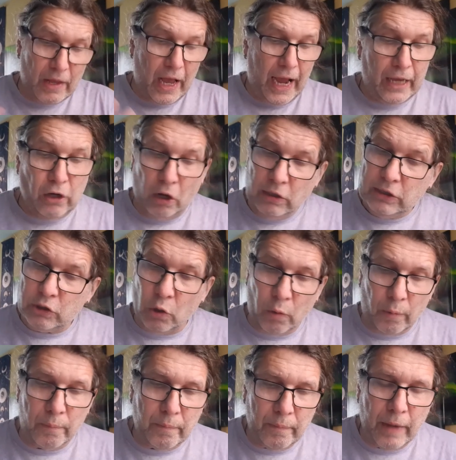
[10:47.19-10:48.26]
And
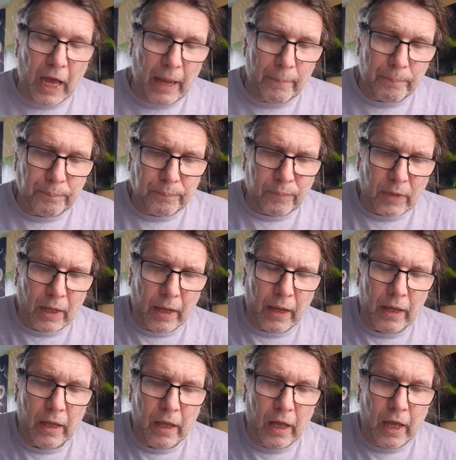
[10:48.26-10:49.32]
also, um,
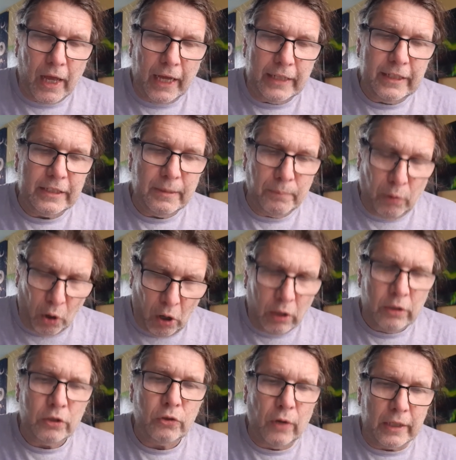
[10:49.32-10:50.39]
it is
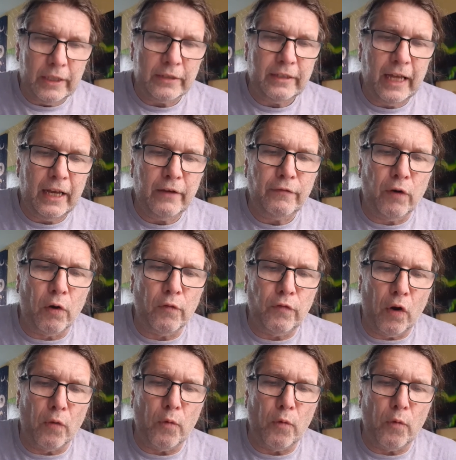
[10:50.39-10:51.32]
important to understand for for